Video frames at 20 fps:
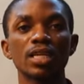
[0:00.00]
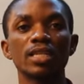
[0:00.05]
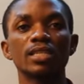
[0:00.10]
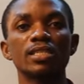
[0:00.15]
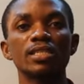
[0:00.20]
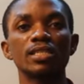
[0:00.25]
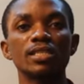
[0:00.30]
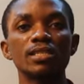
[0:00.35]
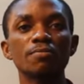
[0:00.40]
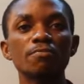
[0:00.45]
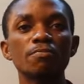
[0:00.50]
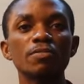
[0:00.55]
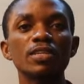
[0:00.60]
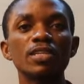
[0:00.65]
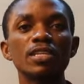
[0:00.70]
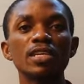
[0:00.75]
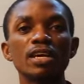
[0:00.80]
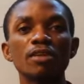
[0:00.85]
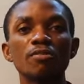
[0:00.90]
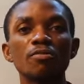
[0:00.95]
It is
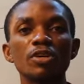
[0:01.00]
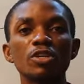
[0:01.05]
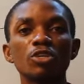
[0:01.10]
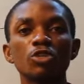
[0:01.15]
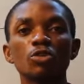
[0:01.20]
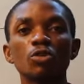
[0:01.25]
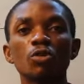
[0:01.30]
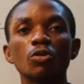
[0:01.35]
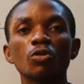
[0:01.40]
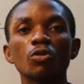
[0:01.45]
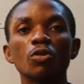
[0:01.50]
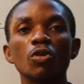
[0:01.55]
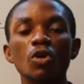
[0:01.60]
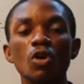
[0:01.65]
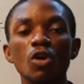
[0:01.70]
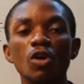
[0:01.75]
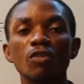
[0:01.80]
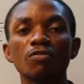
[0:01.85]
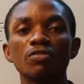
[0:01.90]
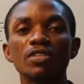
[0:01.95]
simply a ratio
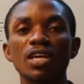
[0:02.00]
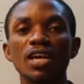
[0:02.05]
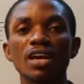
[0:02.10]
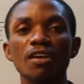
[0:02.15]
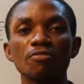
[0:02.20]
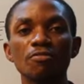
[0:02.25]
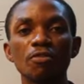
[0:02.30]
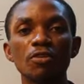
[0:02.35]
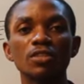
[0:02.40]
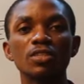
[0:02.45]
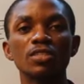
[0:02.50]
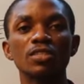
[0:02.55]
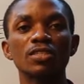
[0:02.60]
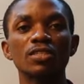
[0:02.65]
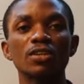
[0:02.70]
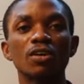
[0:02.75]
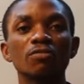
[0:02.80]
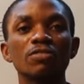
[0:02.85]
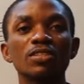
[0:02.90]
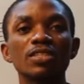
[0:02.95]
of the
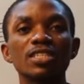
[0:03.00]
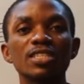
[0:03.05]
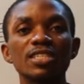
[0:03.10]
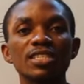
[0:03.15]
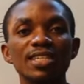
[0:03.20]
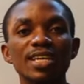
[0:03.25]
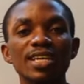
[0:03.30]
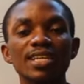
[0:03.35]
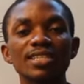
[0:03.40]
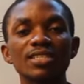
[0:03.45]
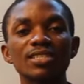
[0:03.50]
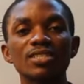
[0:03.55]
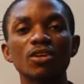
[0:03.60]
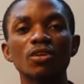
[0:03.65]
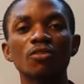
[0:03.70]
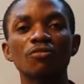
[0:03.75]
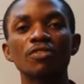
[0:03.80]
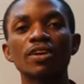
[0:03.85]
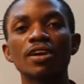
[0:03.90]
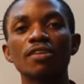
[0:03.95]
efforts, of the distance
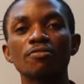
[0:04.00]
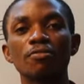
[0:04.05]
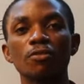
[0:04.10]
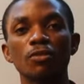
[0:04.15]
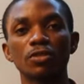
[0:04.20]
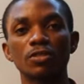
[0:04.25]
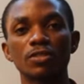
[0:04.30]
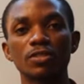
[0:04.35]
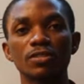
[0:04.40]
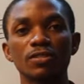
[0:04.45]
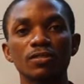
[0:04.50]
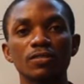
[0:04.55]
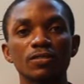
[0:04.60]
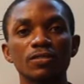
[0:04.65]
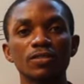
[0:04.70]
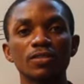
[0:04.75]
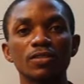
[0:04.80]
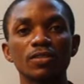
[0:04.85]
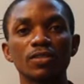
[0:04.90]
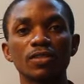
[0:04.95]
of effort
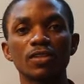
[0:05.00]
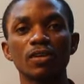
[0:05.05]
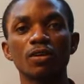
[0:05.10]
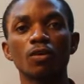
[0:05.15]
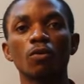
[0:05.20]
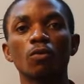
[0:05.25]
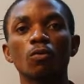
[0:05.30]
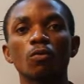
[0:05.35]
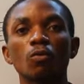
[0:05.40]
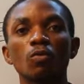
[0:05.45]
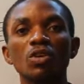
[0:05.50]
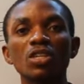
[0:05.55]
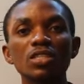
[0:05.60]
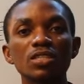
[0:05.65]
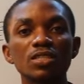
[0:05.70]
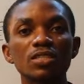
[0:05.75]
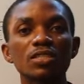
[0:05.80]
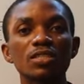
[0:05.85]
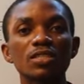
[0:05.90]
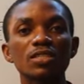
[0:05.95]

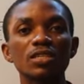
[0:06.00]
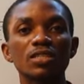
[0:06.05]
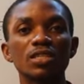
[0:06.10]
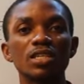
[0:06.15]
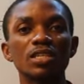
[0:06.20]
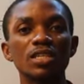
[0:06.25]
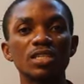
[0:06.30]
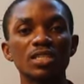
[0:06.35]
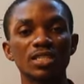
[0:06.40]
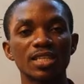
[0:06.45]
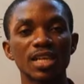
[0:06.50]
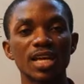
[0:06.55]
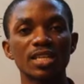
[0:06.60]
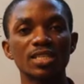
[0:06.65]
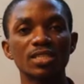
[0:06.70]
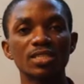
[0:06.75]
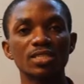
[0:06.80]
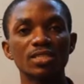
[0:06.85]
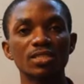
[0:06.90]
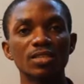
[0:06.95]
with the
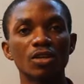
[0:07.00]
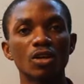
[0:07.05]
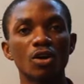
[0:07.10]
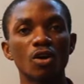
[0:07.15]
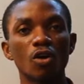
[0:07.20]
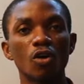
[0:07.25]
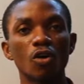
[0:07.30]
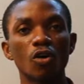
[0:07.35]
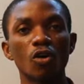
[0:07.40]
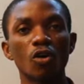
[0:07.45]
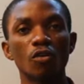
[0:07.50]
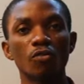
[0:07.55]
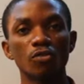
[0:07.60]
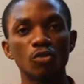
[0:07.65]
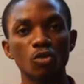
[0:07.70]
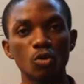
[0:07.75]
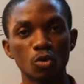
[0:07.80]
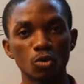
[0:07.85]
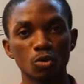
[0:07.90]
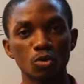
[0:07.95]
distance of
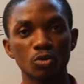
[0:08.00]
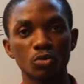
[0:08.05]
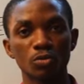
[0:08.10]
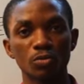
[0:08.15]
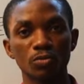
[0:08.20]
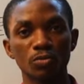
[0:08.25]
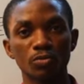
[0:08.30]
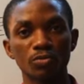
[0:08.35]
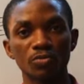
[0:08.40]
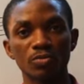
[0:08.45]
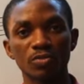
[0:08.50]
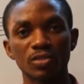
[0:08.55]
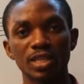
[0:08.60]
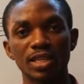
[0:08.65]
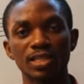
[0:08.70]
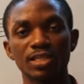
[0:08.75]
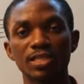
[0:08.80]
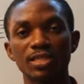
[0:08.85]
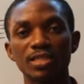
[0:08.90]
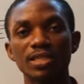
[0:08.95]
load.
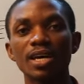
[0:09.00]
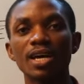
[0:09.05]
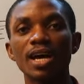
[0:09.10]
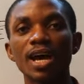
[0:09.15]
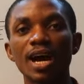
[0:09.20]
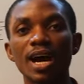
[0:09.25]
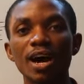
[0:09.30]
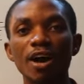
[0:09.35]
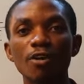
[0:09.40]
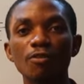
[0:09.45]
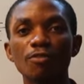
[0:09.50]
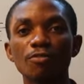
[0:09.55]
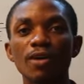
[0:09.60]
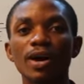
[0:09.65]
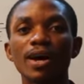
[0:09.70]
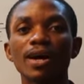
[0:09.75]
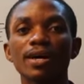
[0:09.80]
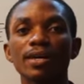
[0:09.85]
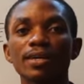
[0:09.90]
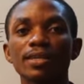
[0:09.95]
That is, how
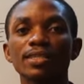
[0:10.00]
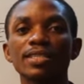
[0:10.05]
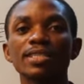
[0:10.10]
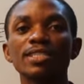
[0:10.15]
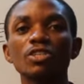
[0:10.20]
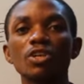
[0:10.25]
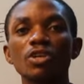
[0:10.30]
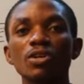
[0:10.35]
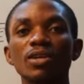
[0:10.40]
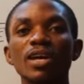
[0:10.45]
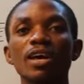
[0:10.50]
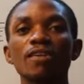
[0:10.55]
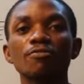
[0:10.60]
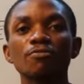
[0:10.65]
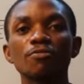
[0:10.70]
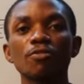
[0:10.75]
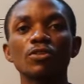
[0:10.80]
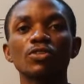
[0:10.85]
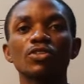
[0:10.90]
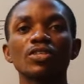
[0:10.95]
far did your
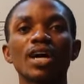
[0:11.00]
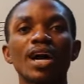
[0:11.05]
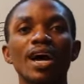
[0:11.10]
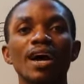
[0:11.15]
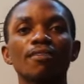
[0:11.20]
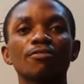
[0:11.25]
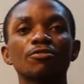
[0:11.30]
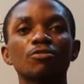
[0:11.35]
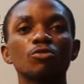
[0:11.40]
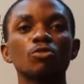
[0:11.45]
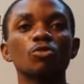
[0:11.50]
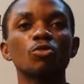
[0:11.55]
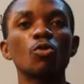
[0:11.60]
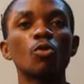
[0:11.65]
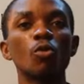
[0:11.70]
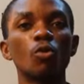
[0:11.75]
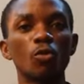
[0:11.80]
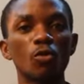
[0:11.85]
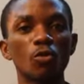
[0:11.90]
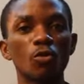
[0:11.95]
effort have to
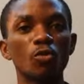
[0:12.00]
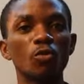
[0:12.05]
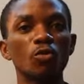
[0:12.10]
go?